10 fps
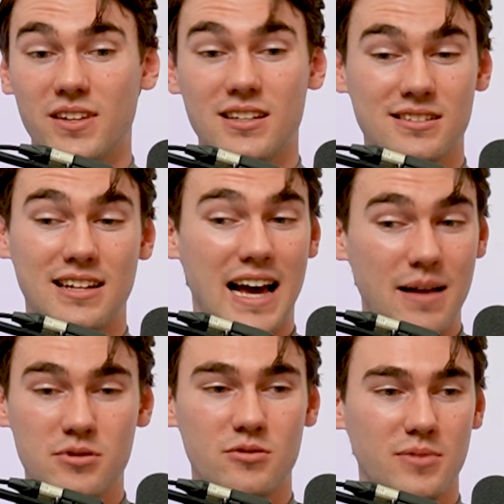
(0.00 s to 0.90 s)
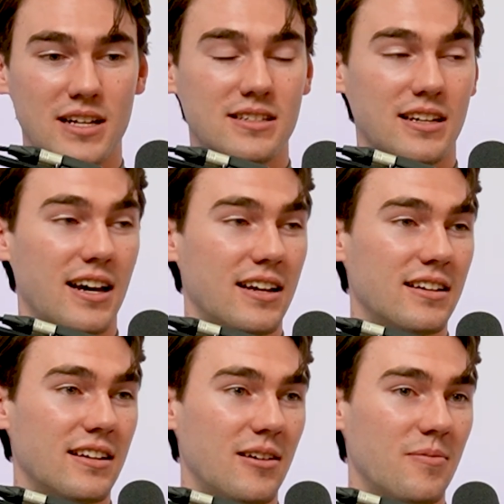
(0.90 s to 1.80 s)
is an absolute blessing.
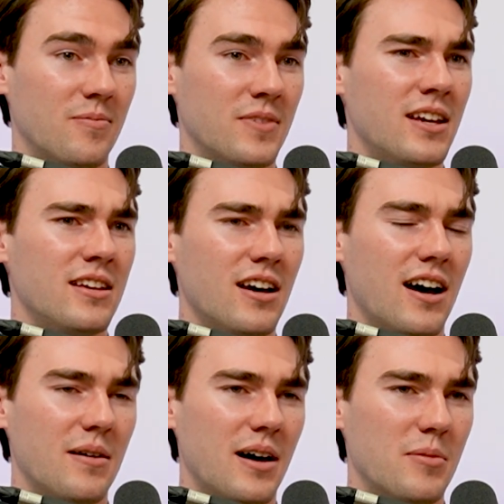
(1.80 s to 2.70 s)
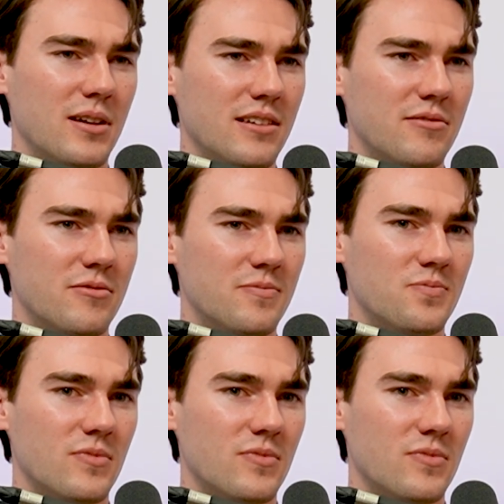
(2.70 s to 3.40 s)
And I believe,